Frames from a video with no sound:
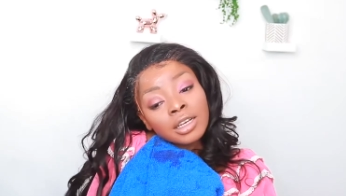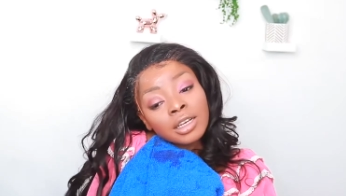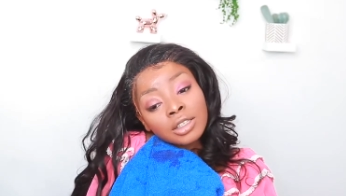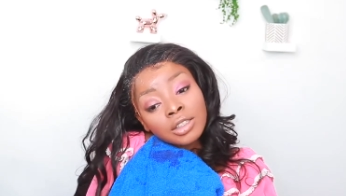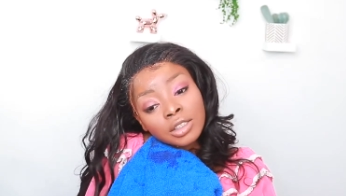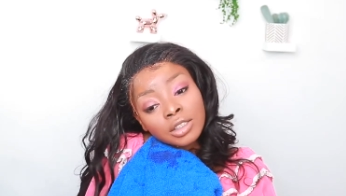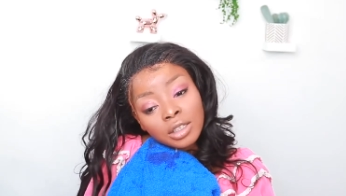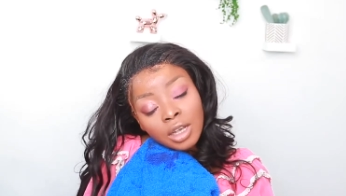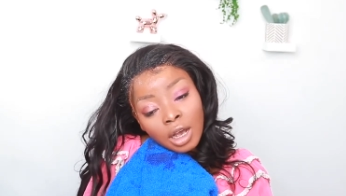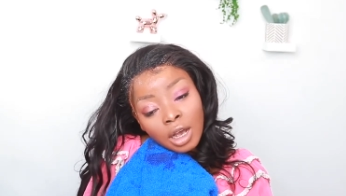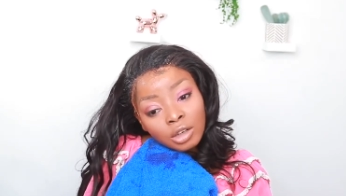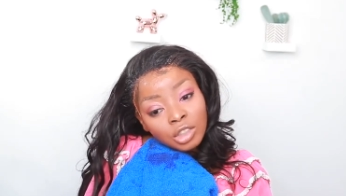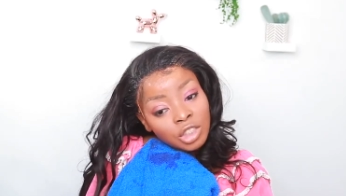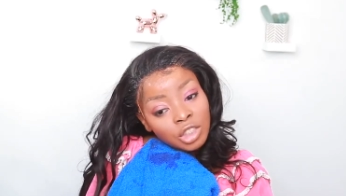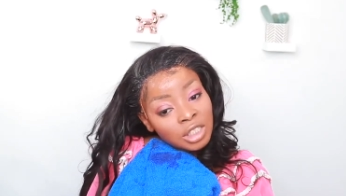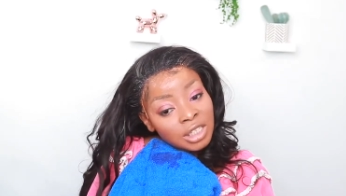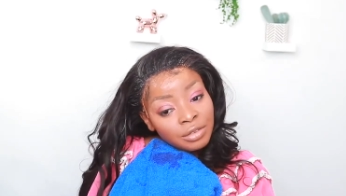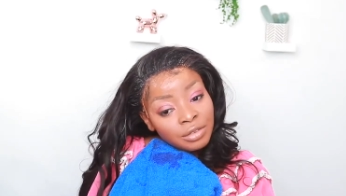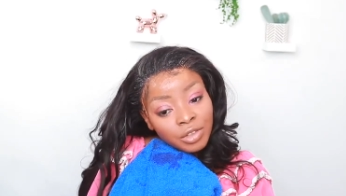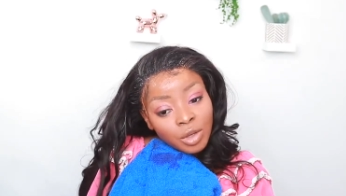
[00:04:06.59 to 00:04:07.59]
So I'll
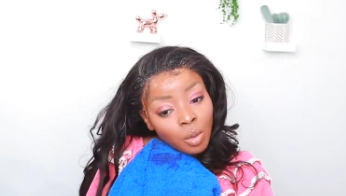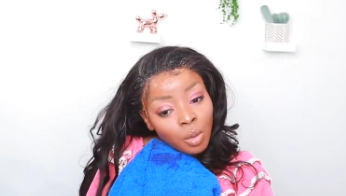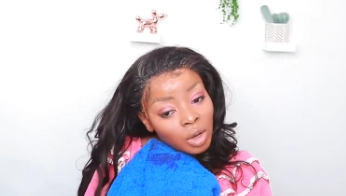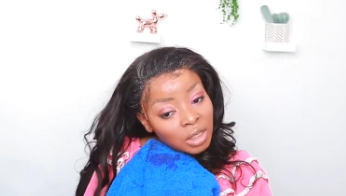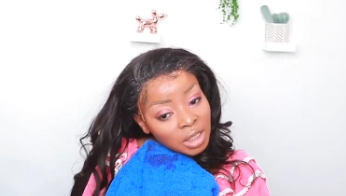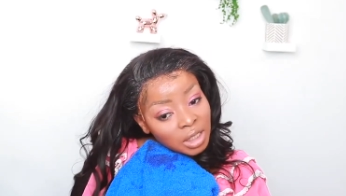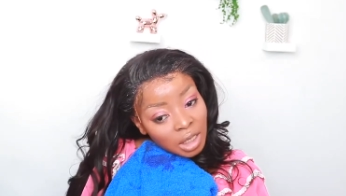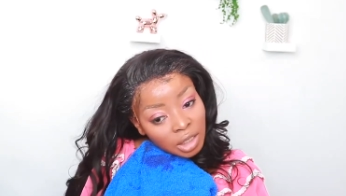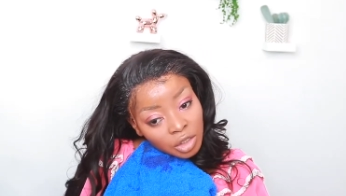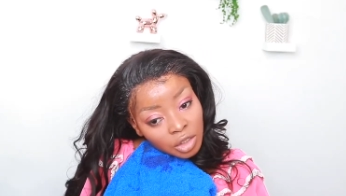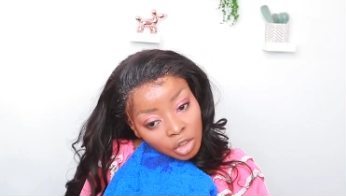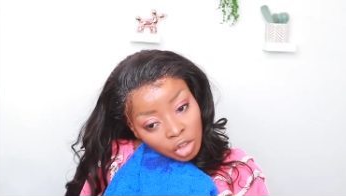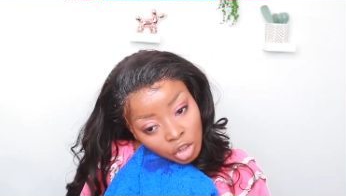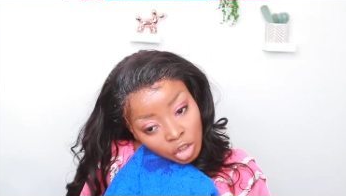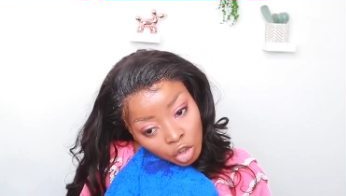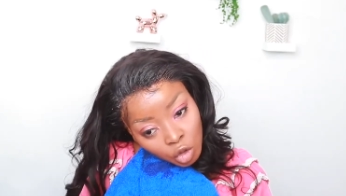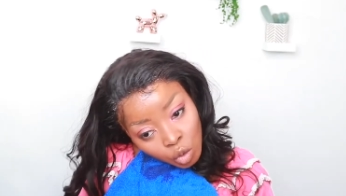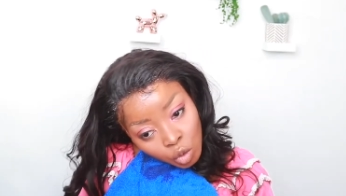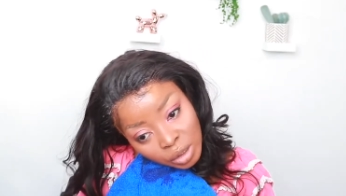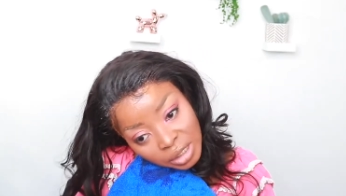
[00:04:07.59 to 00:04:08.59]
just leave the water to
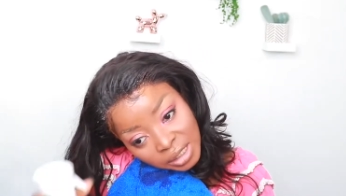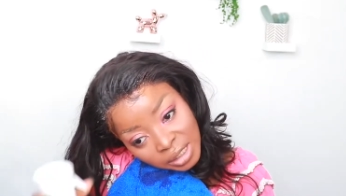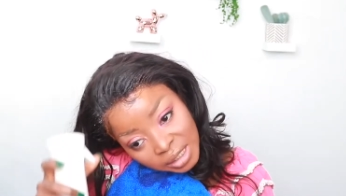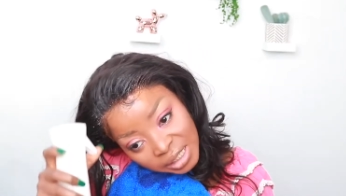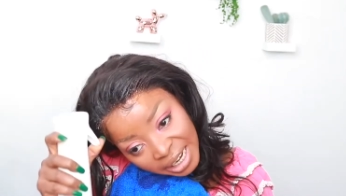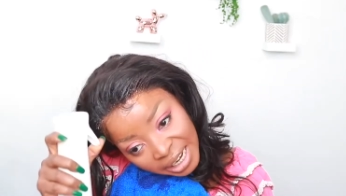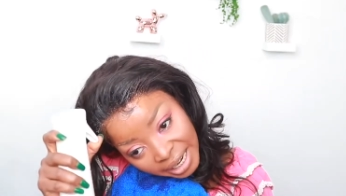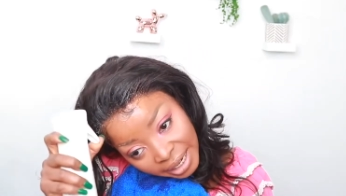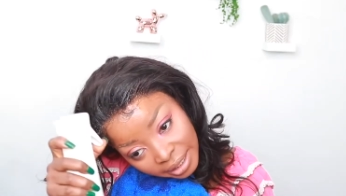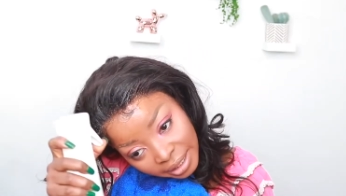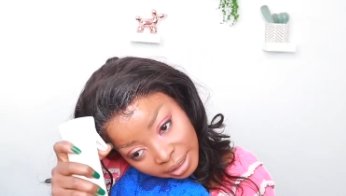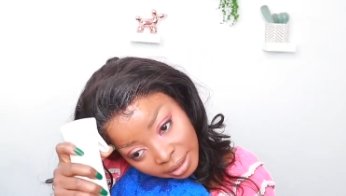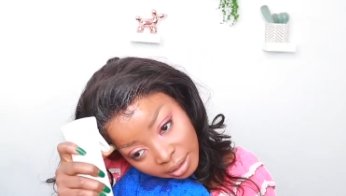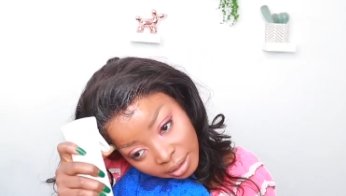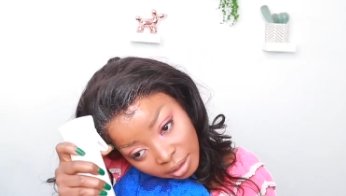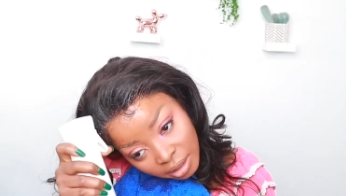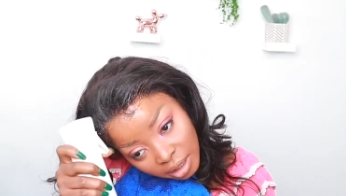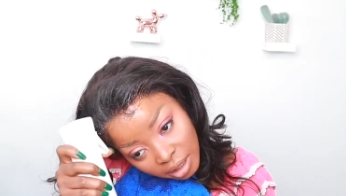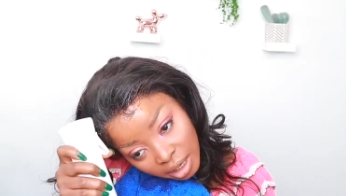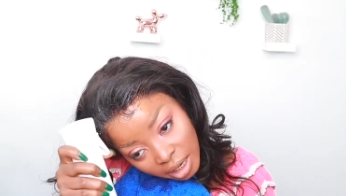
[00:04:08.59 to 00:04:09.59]
just do its thing
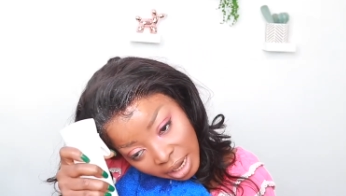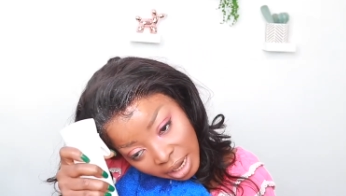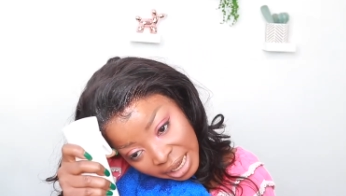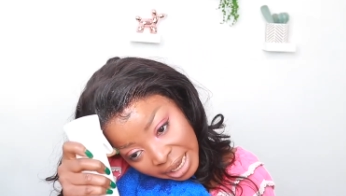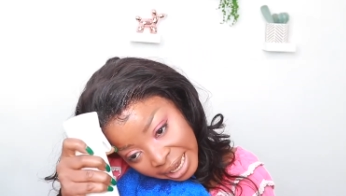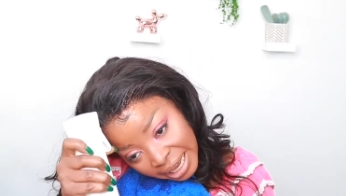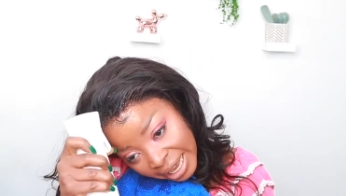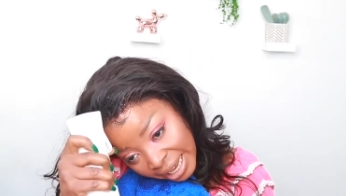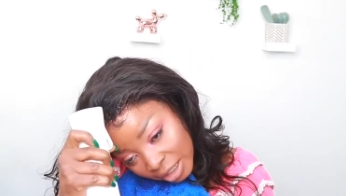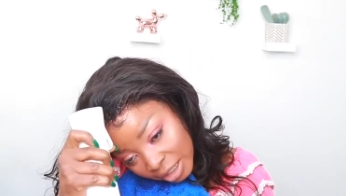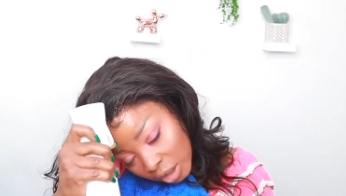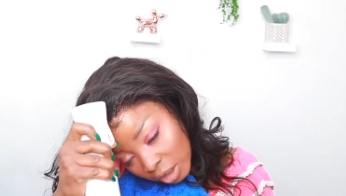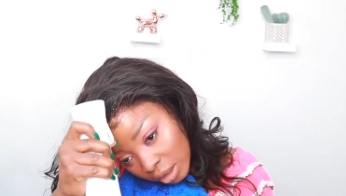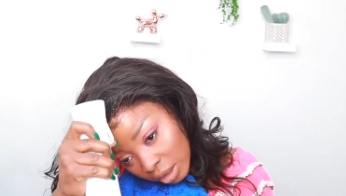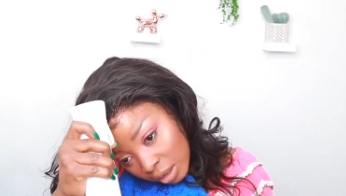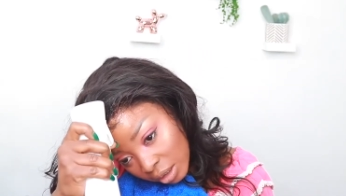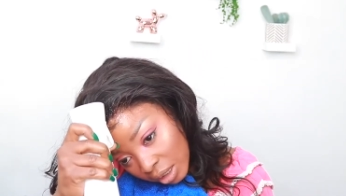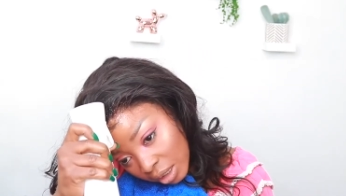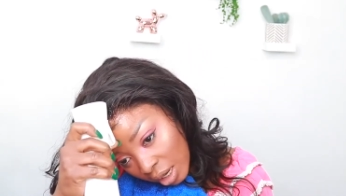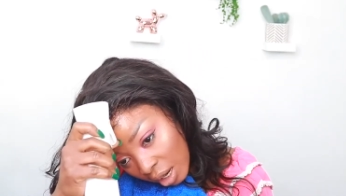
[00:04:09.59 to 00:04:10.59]
and get to
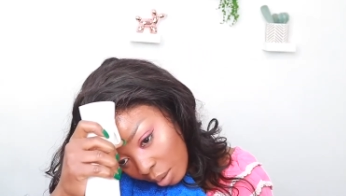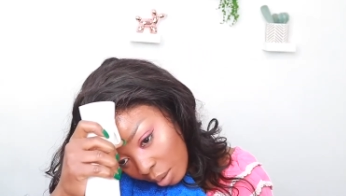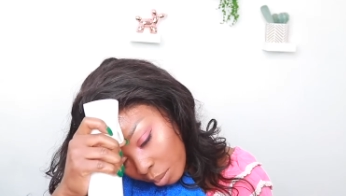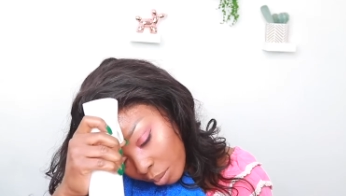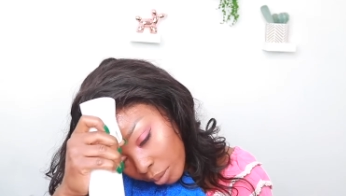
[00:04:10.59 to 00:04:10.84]
the scalp.